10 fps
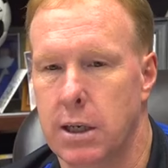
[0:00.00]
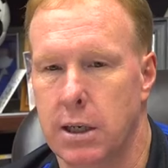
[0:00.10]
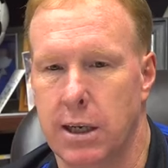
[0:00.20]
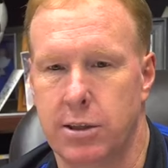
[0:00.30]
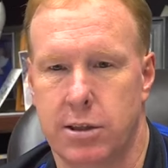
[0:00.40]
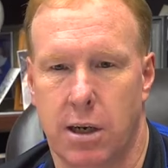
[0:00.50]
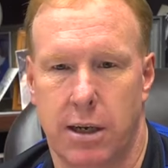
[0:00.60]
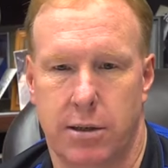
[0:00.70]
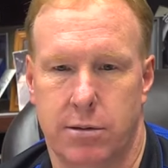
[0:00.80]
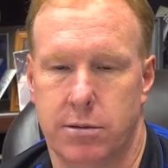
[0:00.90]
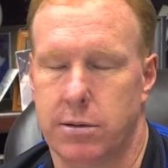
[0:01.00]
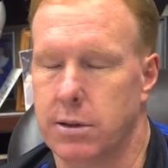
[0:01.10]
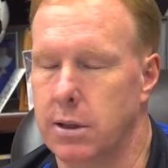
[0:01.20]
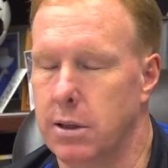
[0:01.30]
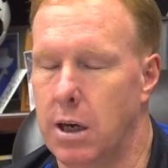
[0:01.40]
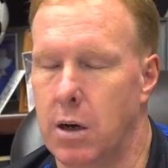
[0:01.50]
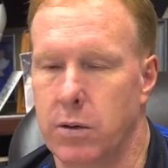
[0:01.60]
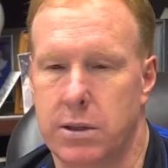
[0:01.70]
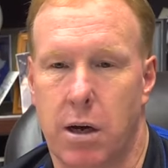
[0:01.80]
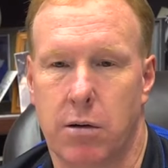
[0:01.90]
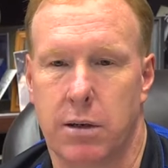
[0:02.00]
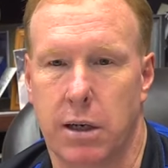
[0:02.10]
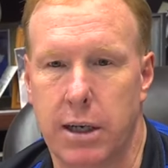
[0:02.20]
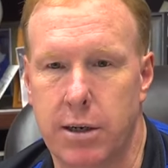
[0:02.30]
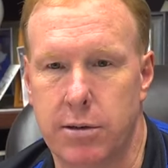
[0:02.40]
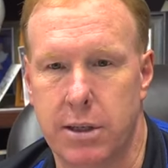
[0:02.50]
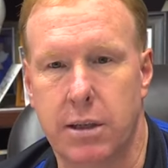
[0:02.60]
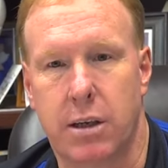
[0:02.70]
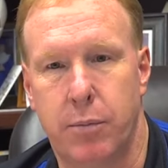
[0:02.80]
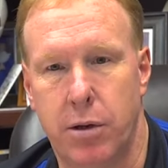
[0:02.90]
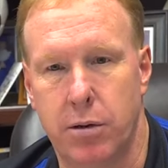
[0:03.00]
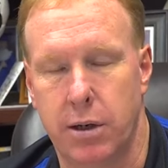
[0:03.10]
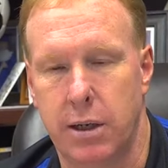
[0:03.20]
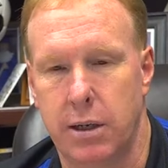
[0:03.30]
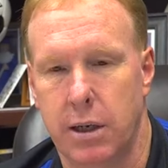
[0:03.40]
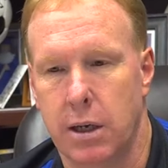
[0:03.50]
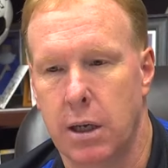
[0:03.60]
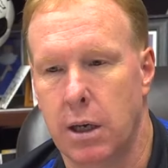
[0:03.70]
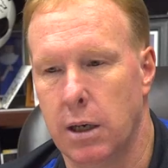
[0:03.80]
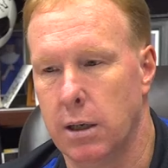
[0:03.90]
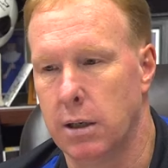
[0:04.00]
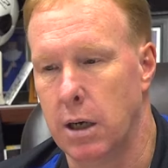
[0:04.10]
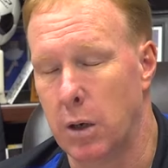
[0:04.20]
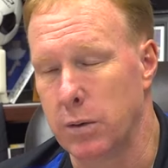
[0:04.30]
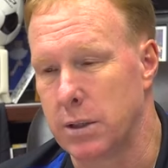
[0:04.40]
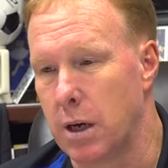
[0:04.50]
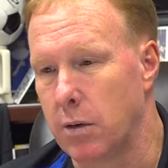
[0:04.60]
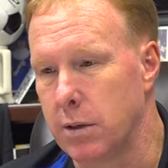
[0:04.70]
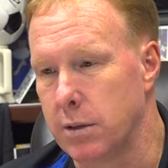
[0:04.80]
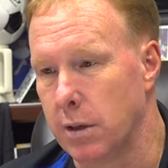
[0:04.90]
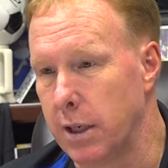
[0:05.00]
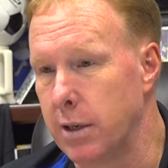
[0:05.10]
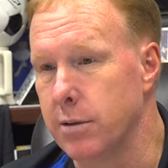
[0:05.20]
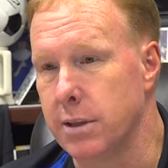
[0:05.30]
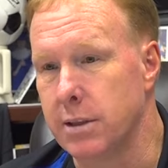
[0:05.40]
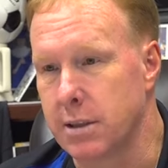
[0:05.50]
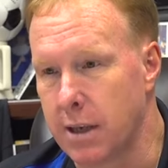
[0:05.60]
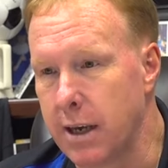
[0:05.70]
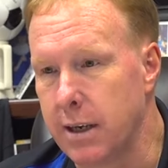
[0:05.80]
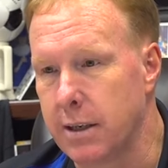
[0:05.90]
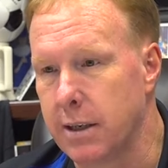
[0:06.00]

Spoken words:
legislators, always talking to leaders in the community, always talking to leaders in the state.